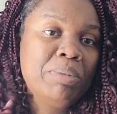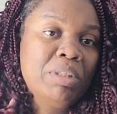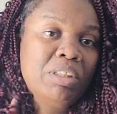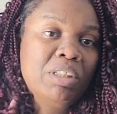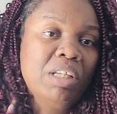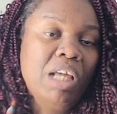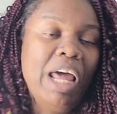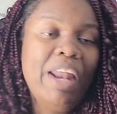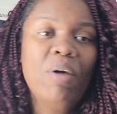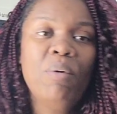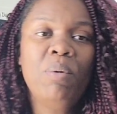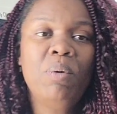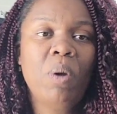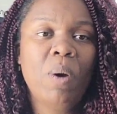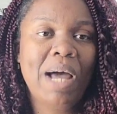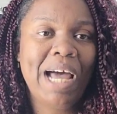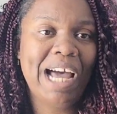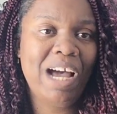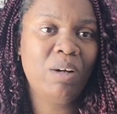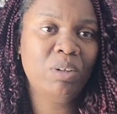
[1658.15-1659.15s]
I t- I don't know
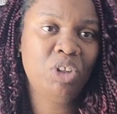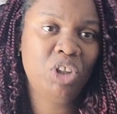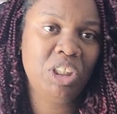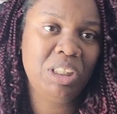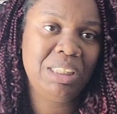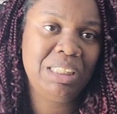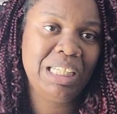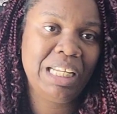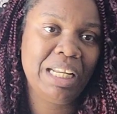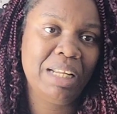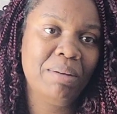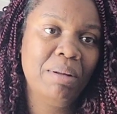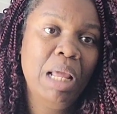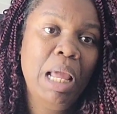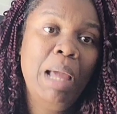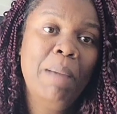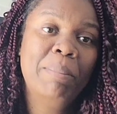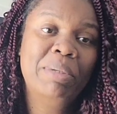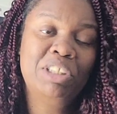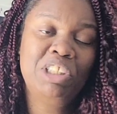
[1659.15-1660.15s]
how she did it,
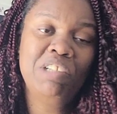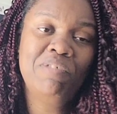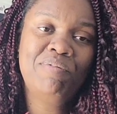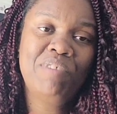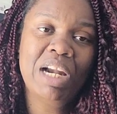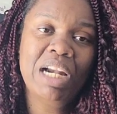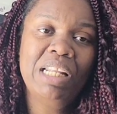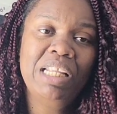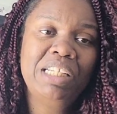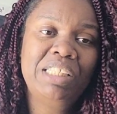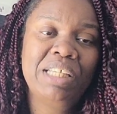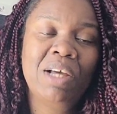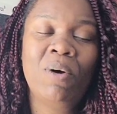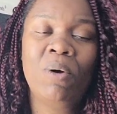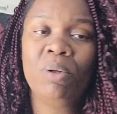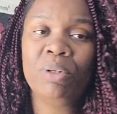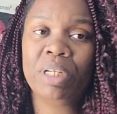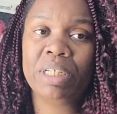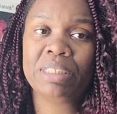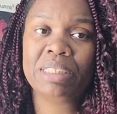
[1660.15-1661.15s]
but she finally
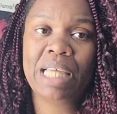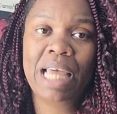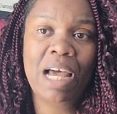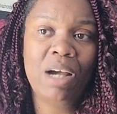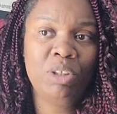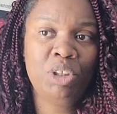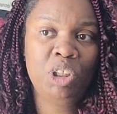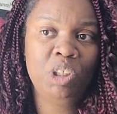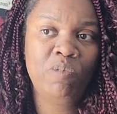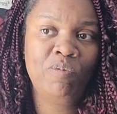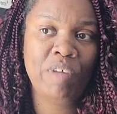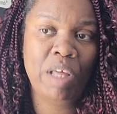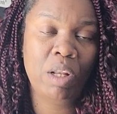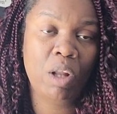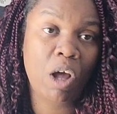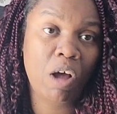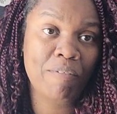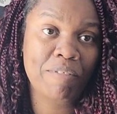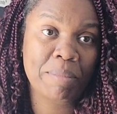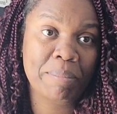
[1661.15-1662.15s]
told us how she fell
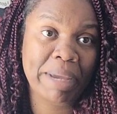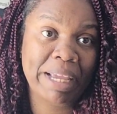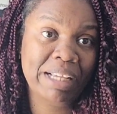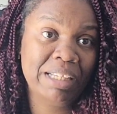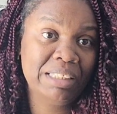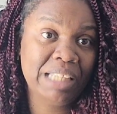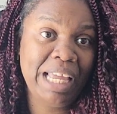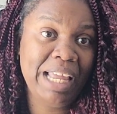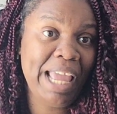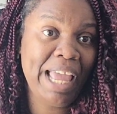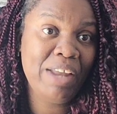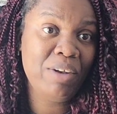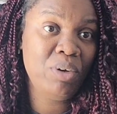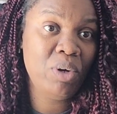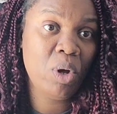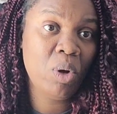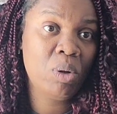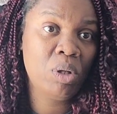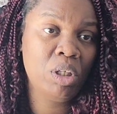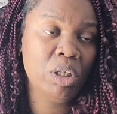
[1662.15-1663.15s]
off the bike because I had
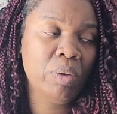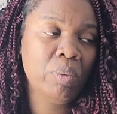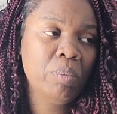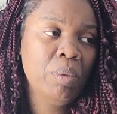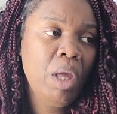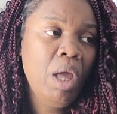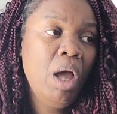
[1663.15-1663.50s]
no clue.